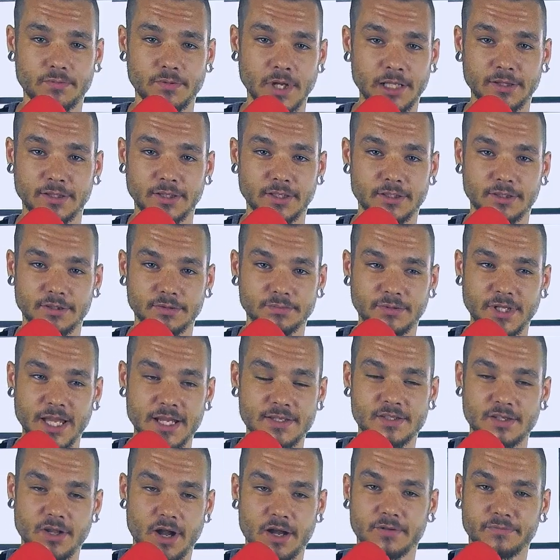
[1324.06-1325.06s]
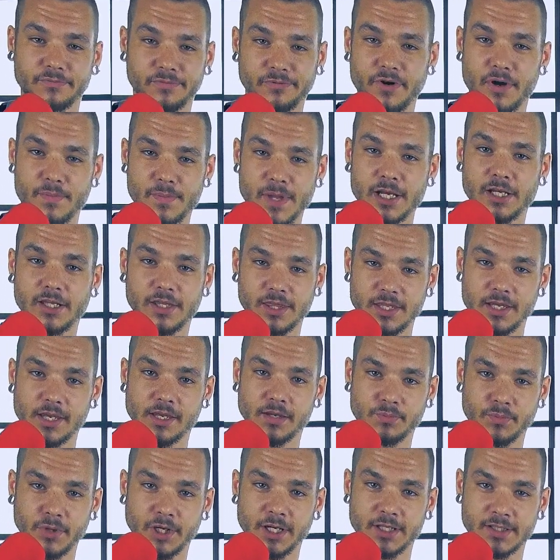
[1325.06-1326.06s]
a little, that's not from
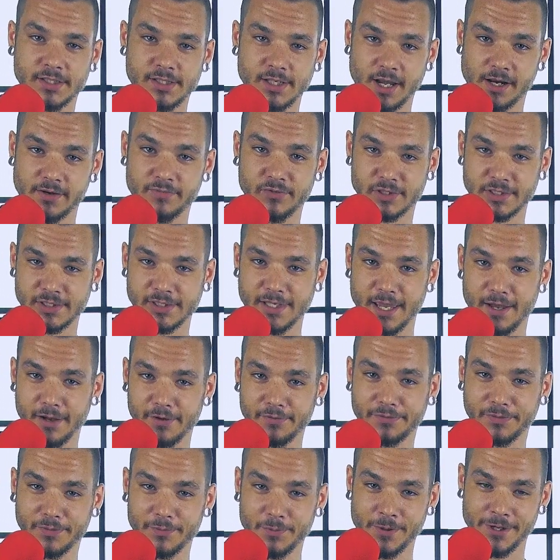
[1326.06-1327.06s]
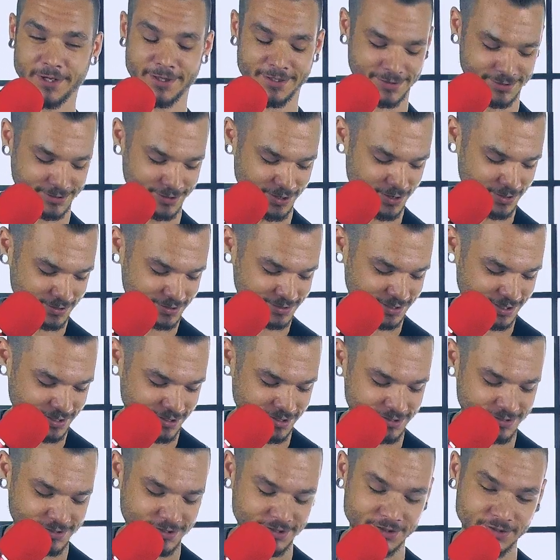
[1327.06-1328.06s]
anything, but it's kind of a scale from one of the songs that I
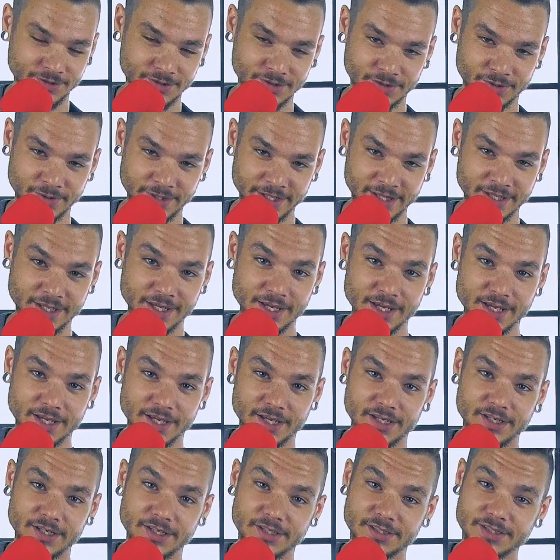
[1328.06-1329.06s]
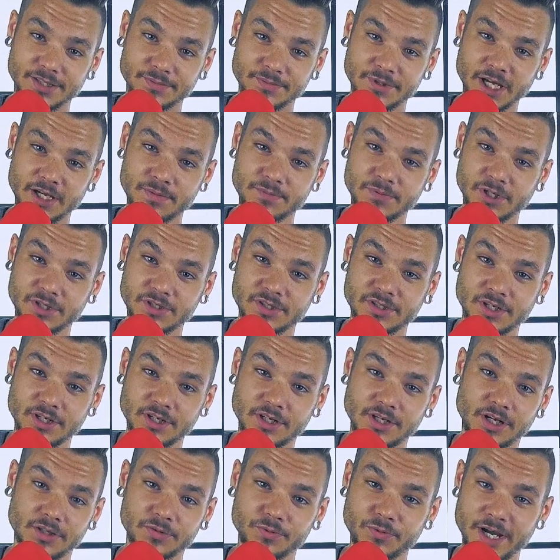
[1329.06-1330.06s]
like to noodle with. Sometimes a song
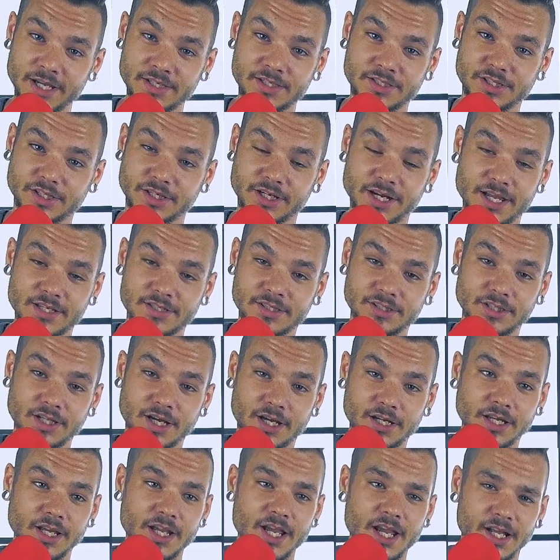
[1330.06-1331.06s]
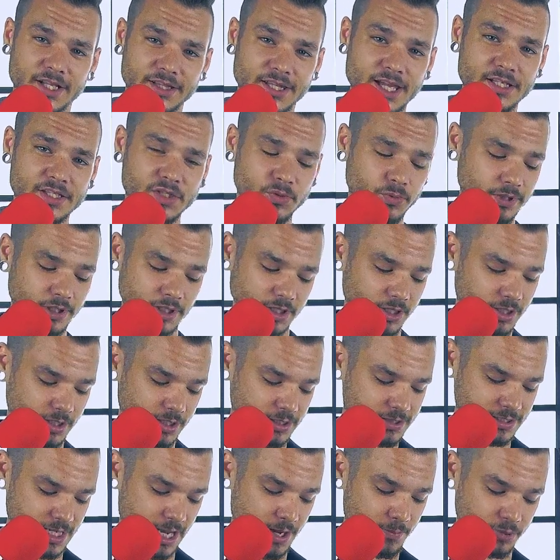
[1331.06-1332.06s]
called Rester has a lot that's a really good
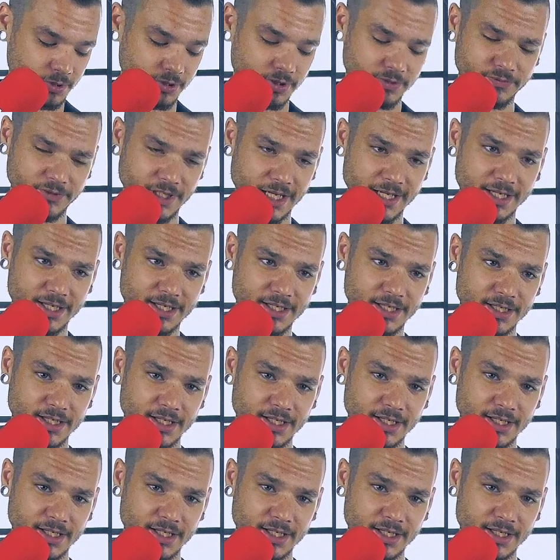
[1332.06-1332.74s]
example of like